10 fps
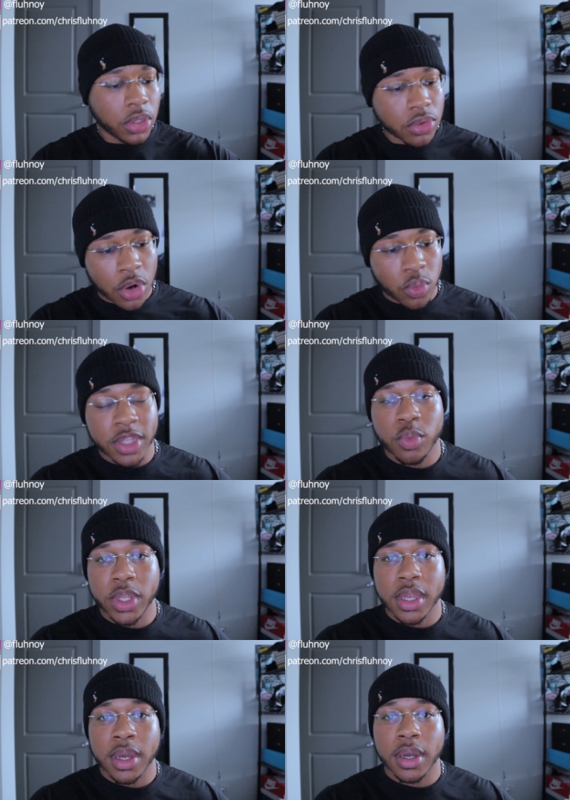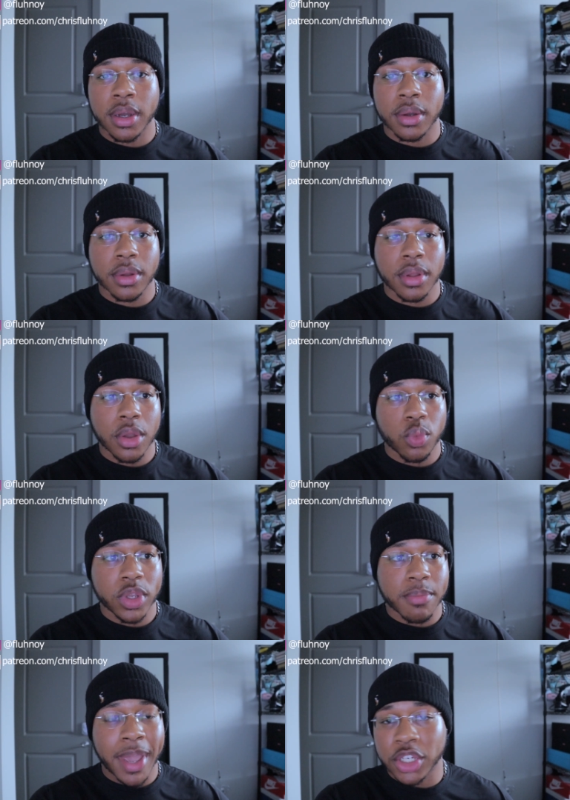You know,
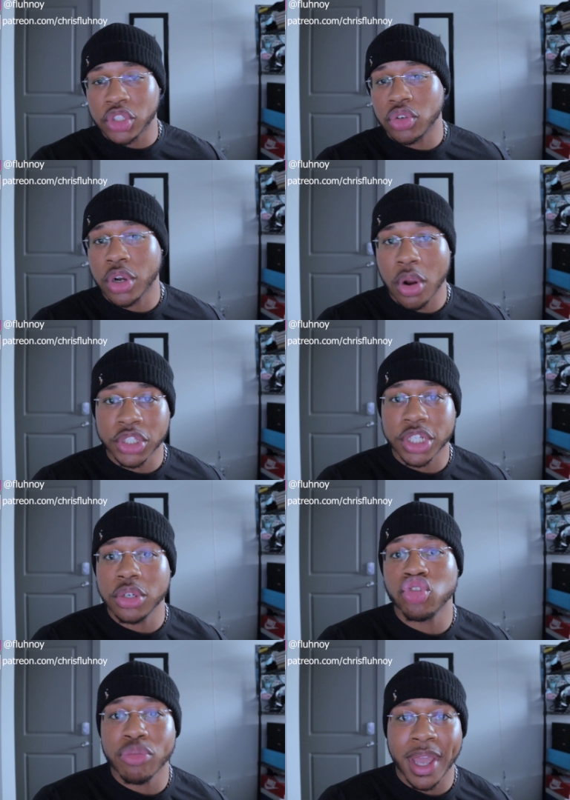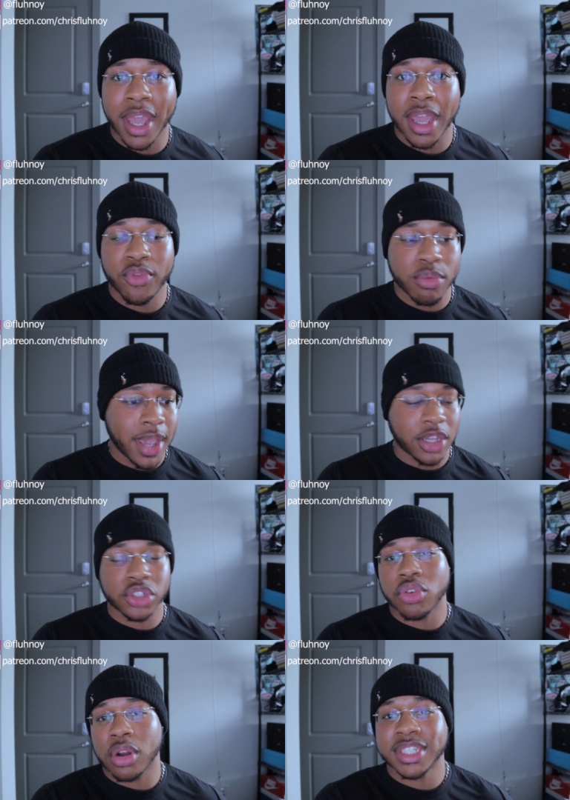we making sure that our children behave. We making
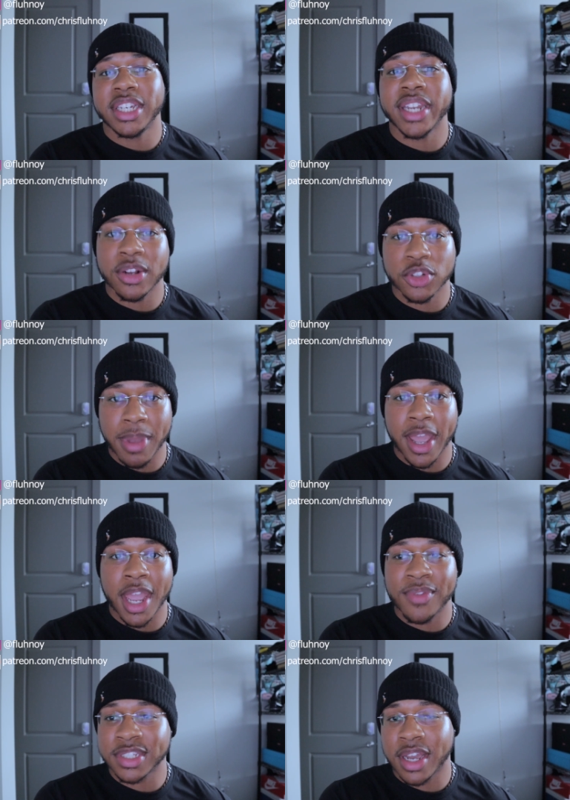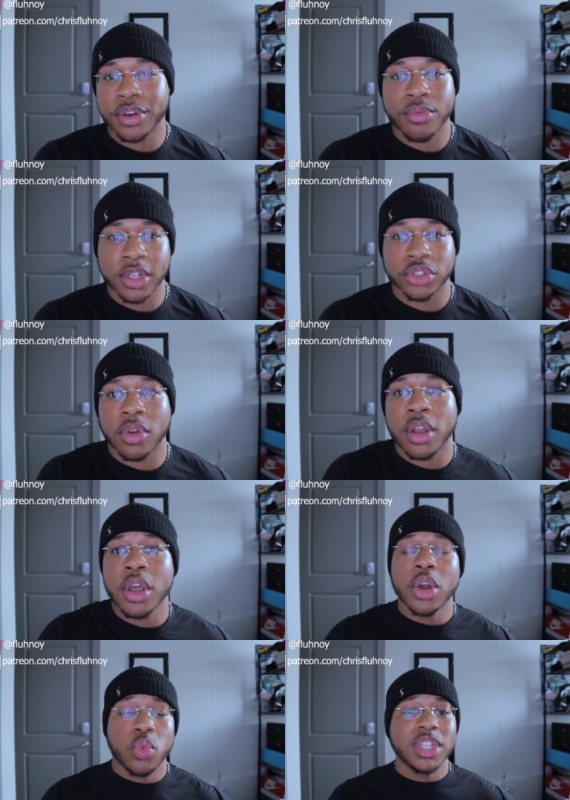sure our teenagers behave inside the restaurant.
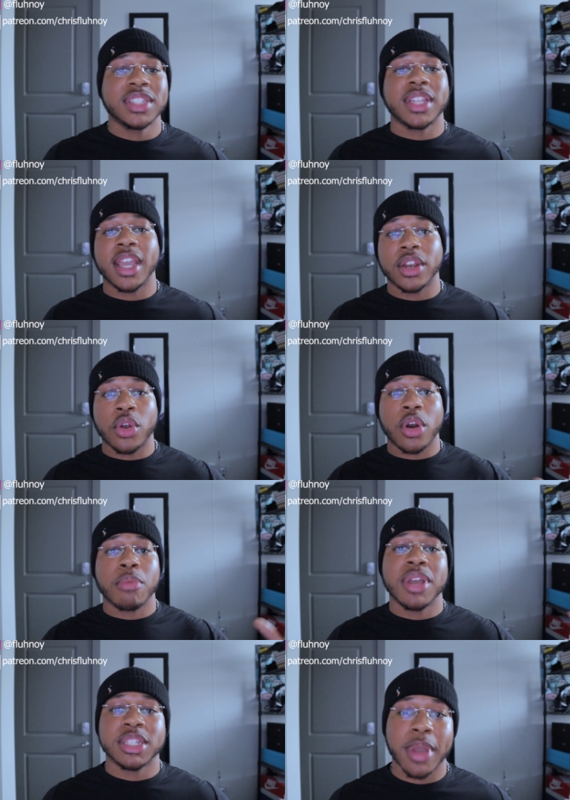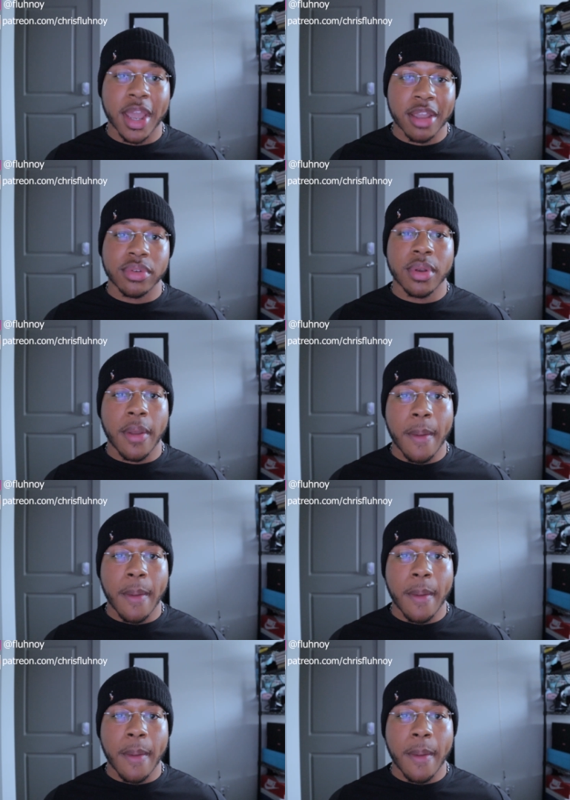We staying on our best behavior.